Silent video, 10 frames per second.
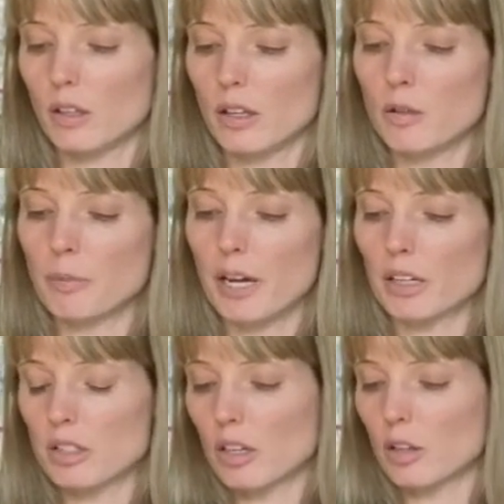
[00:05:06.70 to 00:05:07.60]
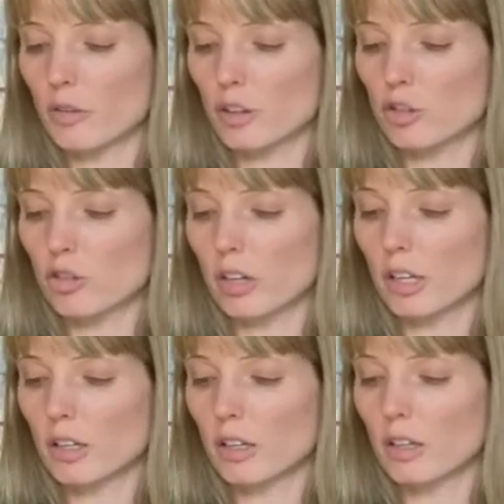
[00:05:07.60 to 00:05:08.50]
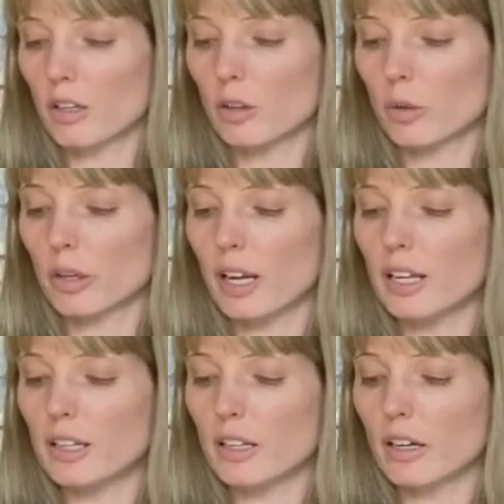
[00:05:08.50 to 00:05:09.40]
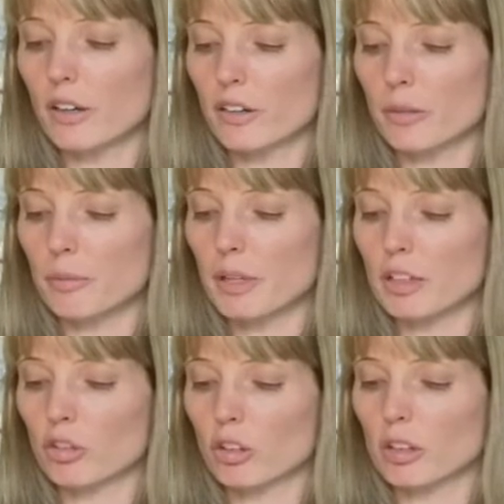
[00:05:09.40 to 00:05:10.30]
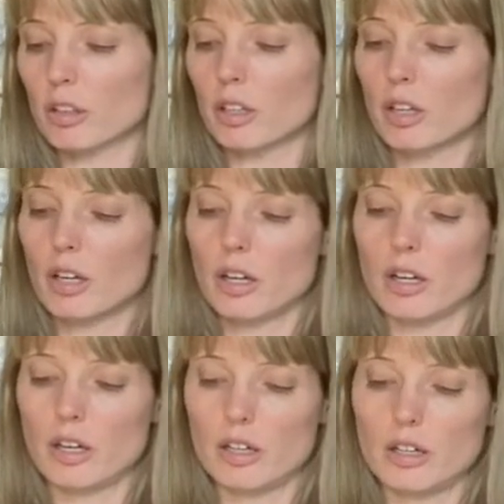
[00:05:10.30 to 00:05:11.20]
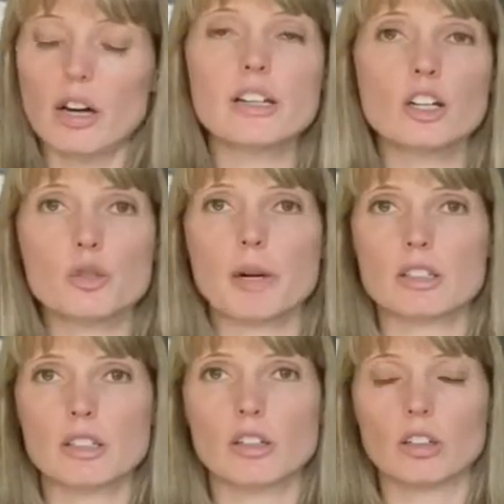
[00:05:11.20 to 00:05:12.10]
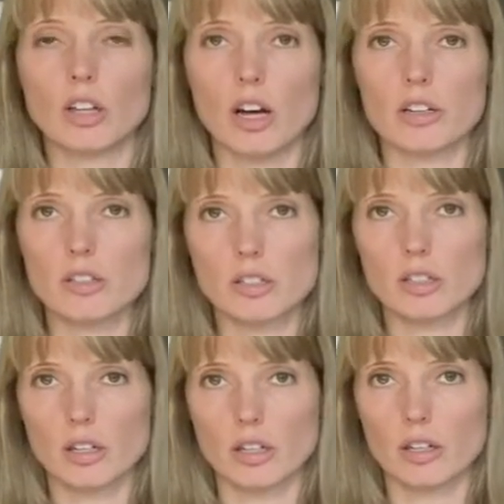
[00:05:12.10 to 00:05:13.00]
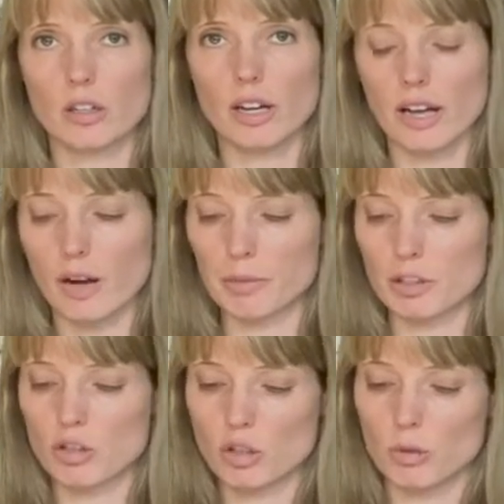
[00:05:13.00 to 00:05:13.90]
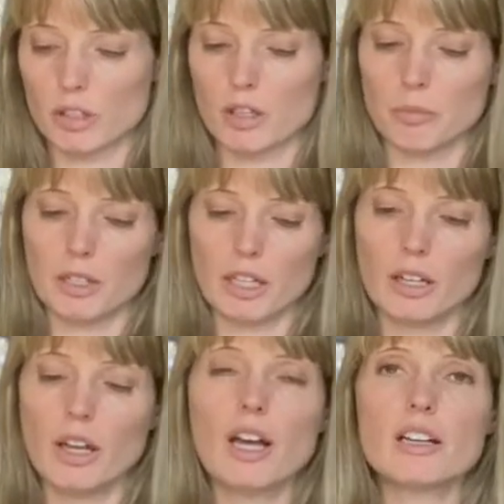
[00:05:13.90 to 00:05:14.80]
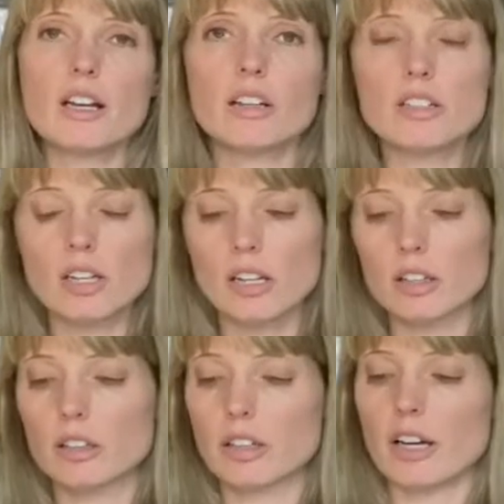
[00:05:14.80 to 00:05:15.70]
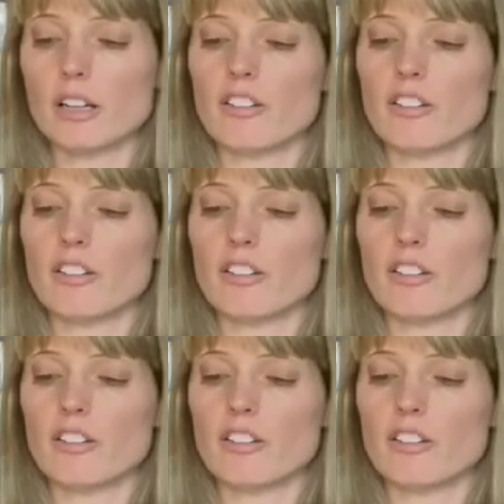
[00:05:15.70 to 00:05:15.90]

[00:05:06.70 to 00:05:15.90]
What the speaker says: Impacts of a strike or any other major unexpected loss that happens to a company. Now let's take a look at a